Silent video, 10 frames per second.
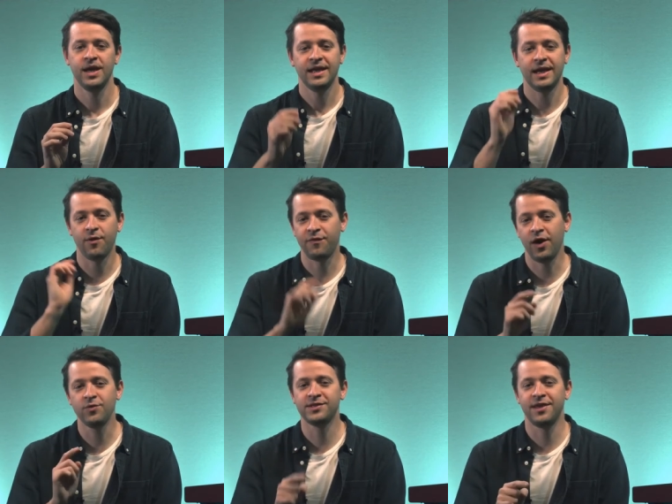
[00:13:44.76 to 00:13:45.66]
Now, if
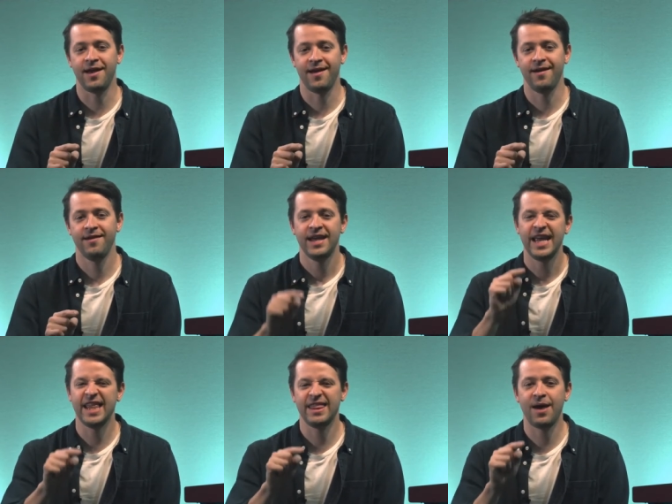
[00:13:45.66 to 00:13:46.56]
I was there
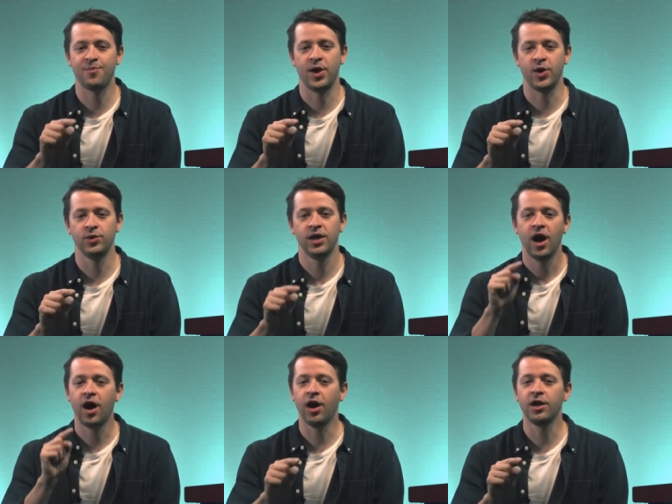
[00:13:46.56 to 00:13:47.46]
in that boat,
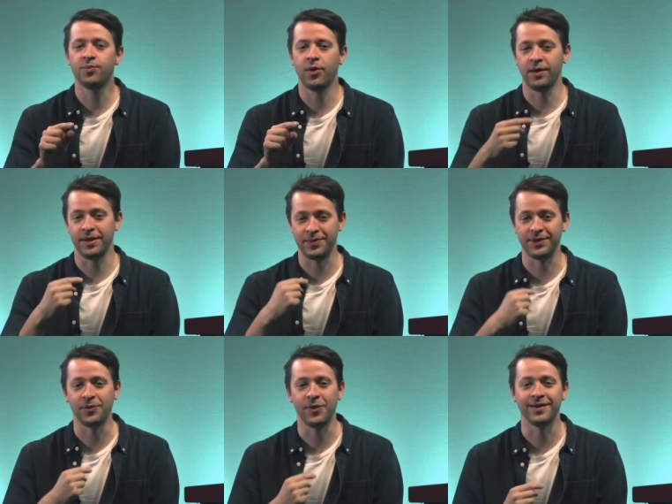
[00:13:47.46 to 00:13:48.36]
I'd have probably been
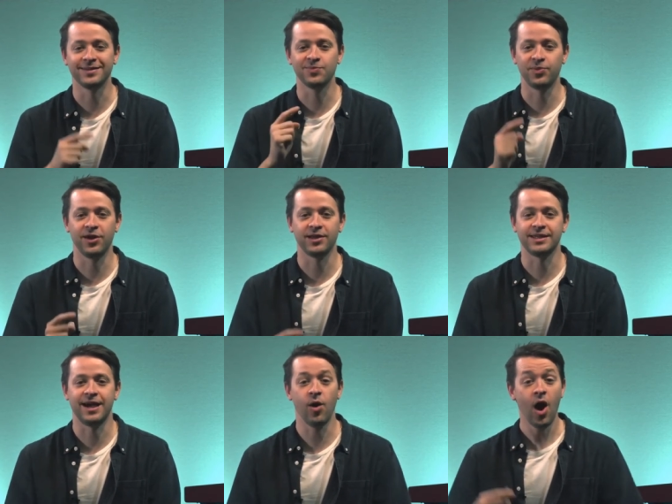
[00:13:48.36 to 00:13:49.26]
the one to blurt
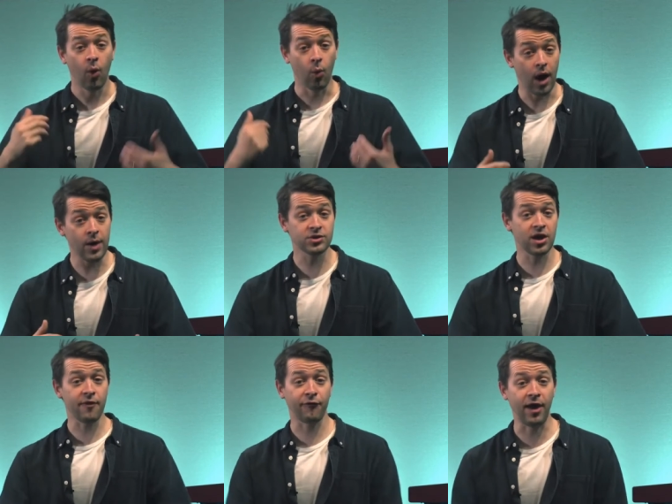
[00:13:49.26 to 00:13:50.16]
out, Why was
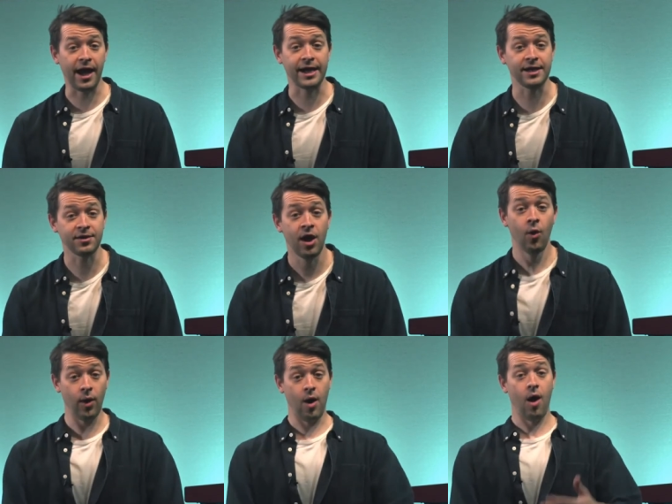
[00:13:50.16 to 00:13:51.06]
I afraid?
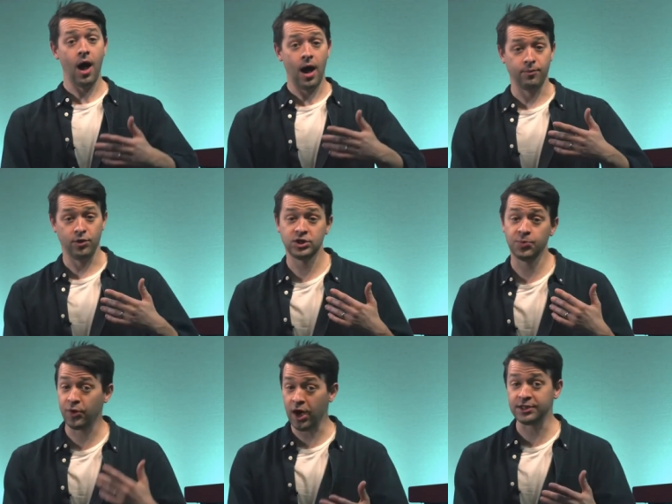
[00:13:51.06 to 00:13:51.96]
Well, I'm not
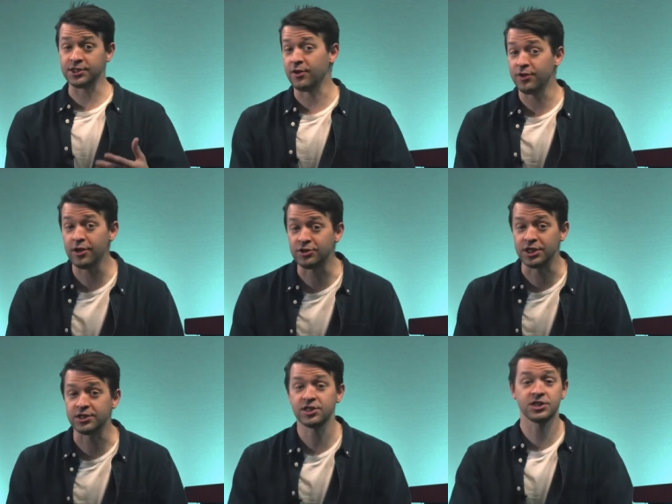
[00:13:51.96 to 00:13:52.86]
surprised you don't know
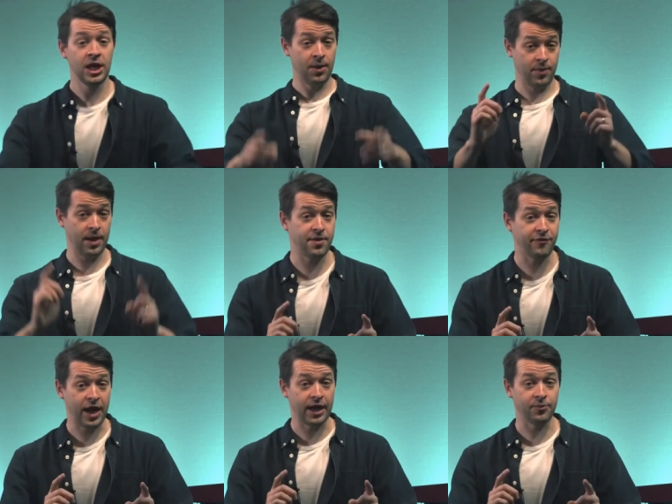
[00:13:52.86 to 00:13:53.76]
Jesus. Maybe if
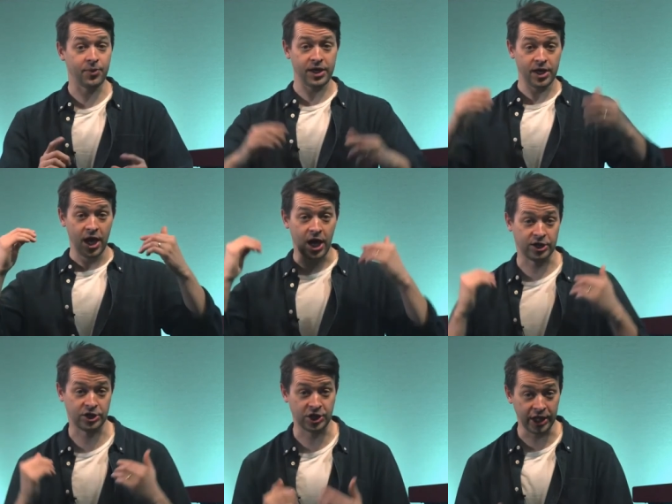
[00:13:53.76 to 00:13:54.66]
you hadn't been
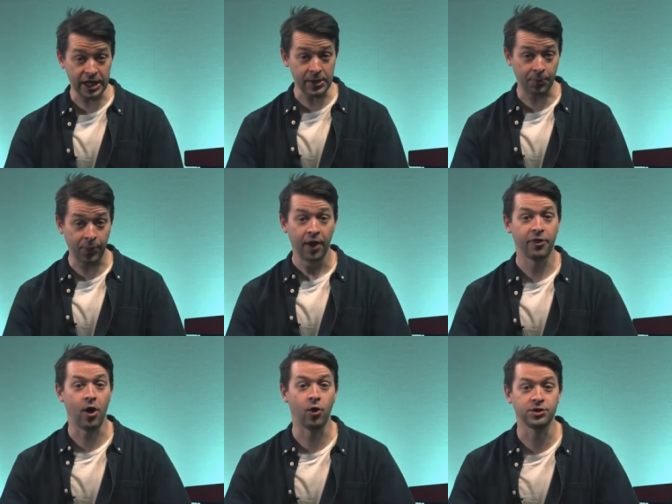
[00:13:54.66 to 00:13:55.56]
asleep
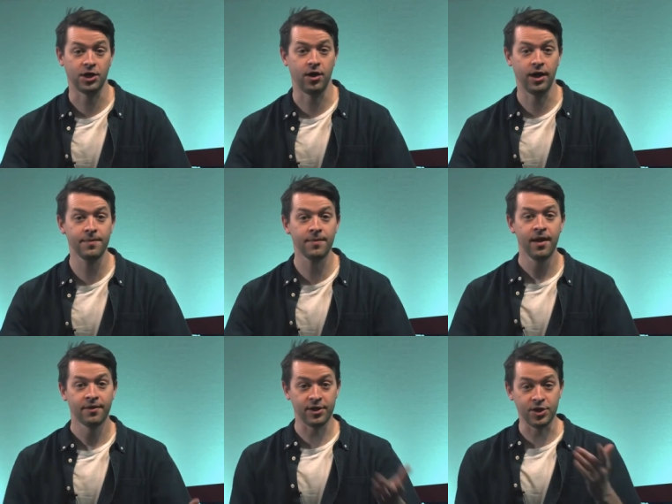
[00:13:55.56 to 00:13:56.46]
the whole time,
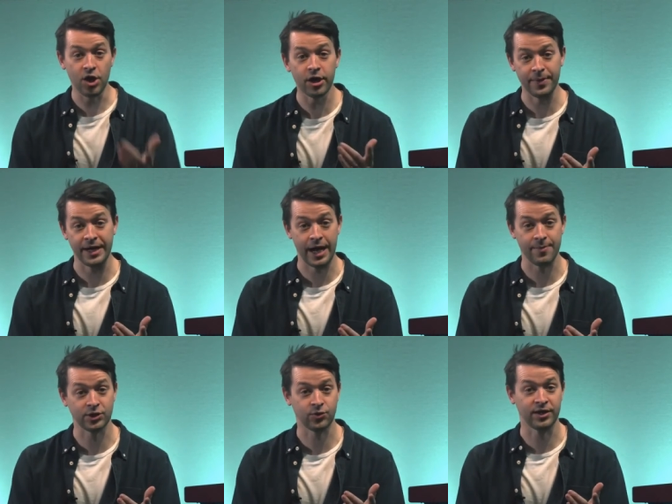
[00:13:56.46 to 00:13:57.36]
then you'd have been
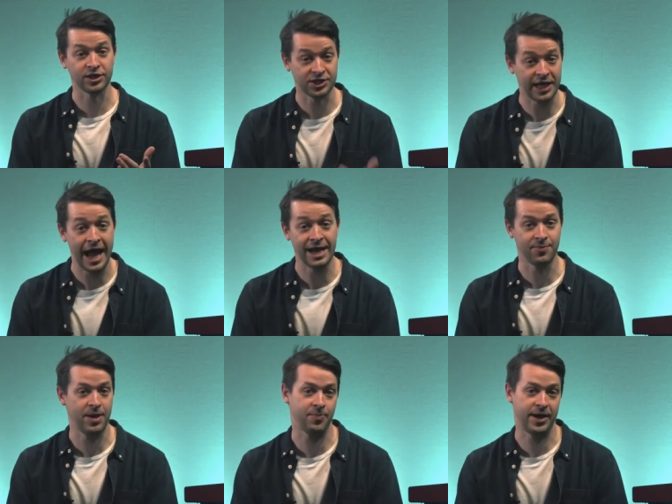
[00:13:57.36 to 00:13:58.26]
able to understand a
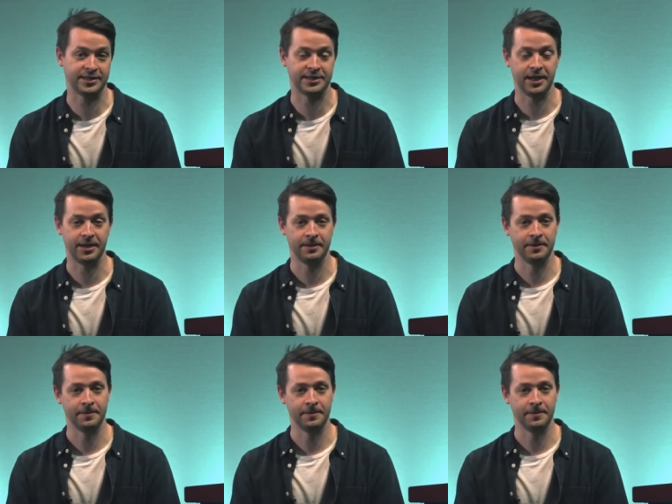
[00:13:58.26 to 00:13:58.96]
bit better.